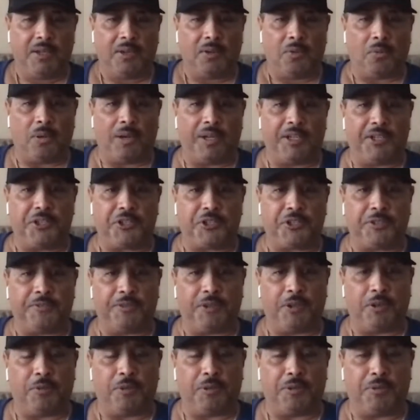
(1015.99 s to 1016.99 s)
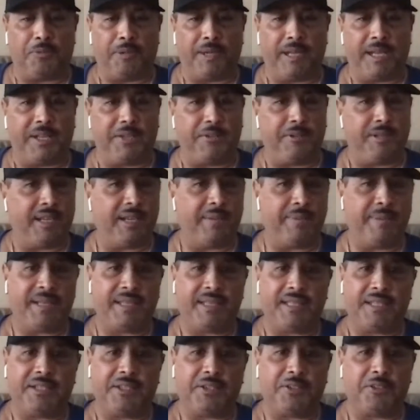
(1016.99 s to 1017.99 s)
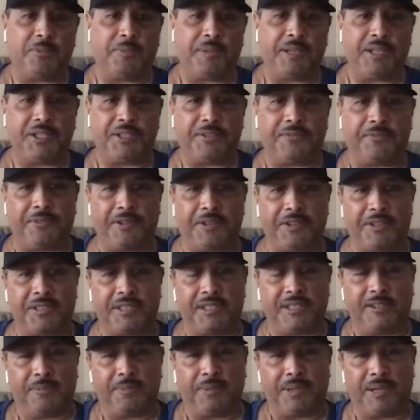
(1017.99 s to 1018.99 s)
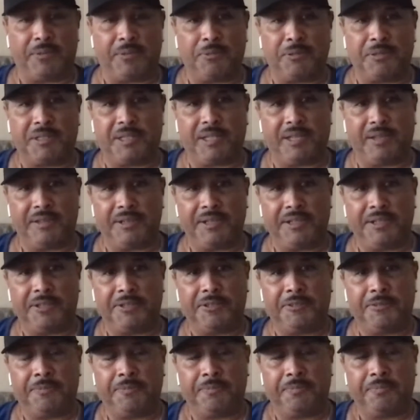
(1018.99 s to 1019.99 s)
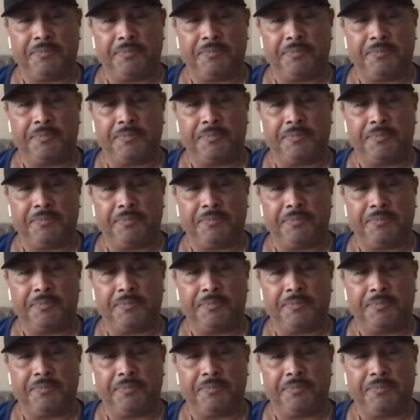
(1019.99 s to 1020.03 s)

why you should vote one way, and you got to make that determination for yourself. But I will tell you,